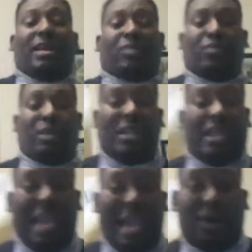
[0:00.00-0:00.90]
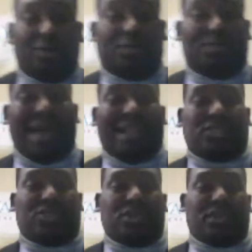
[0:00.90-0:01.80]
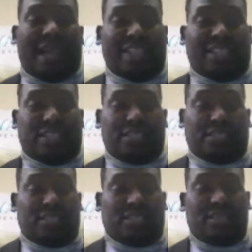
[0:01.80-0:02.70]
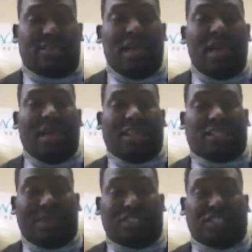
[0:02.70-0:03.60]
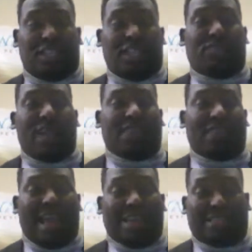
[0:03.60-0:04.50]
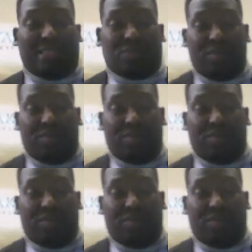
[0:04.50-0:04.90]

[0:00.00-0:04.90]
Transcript: It really helps balance your digestive system, especially if you have acid